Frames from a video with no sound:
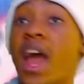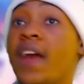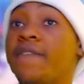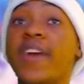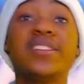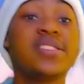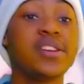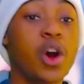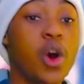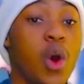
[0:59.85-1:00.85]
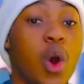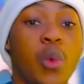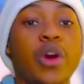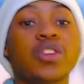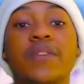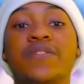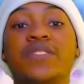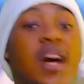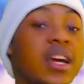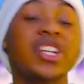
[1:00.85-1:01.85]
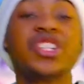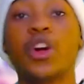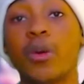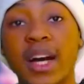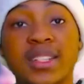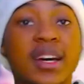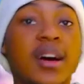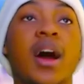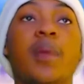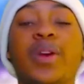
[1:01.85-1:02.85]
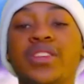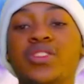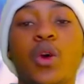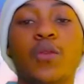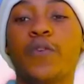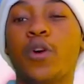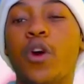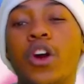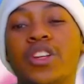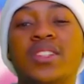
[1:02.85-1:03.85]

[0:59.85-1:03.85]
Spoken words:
and Fate Zero. We also have Takeshi Obata, best known for art